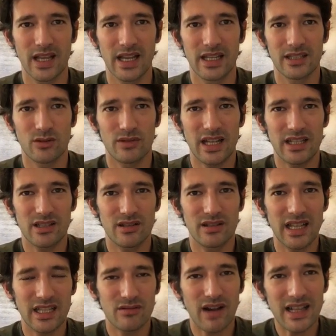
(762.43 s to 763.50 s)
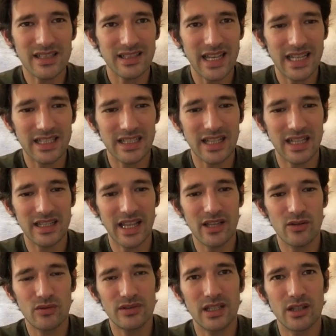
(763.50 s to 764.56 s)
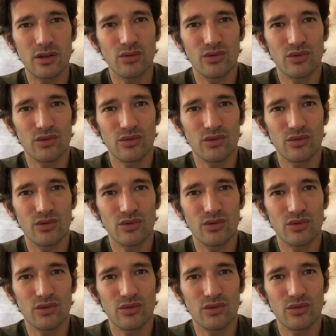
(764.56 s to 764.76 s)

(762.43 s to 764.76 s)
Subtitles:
So they translate it and they use it to